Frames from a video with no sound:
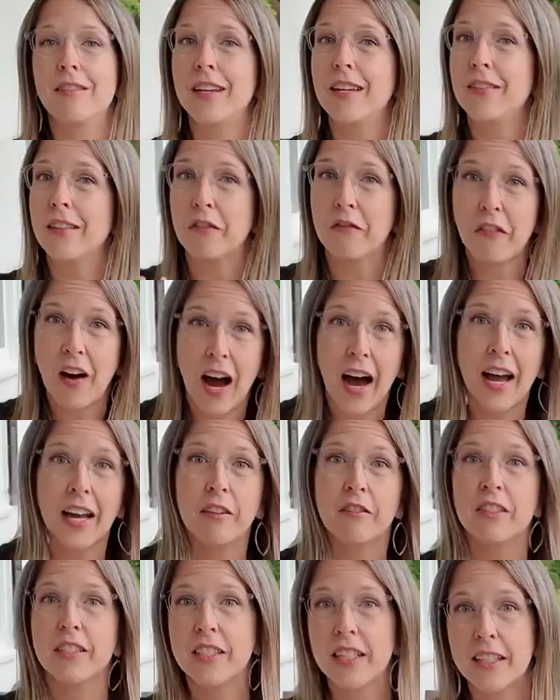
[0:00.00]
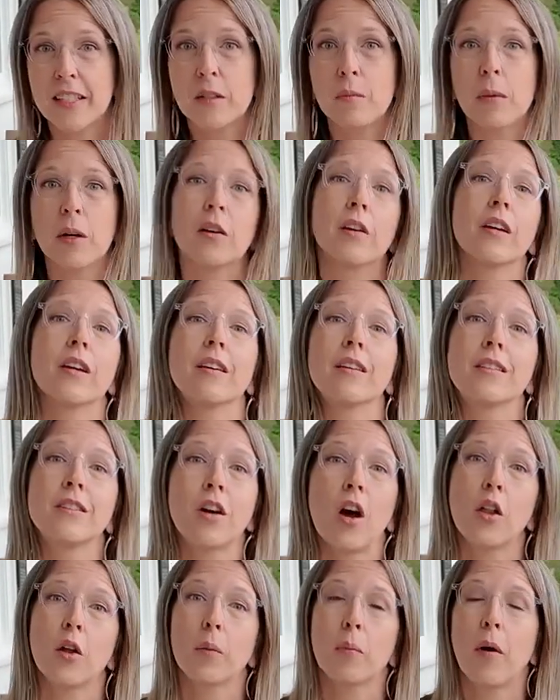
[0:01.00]
in the $5–6 million
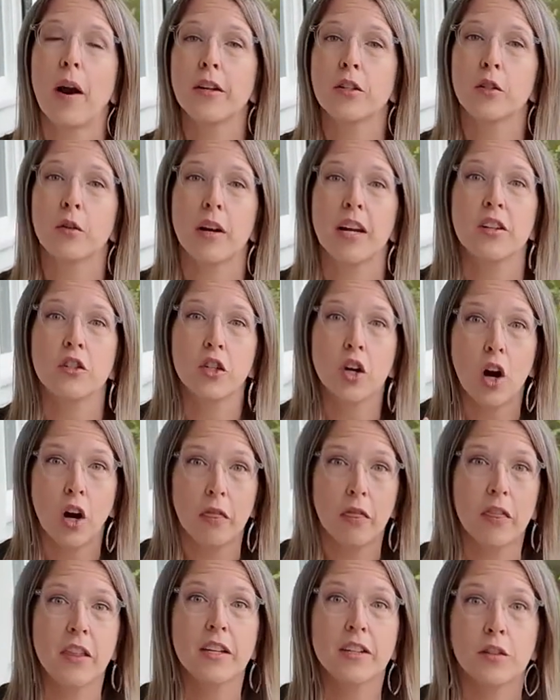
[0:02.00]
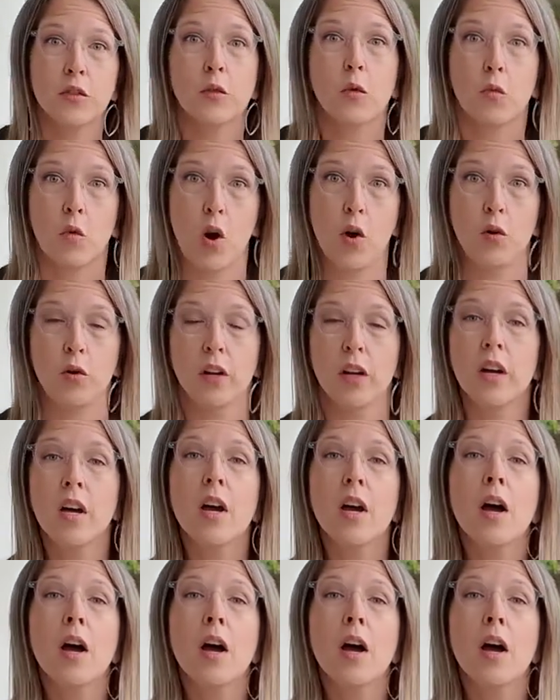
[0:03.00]
price range on this road.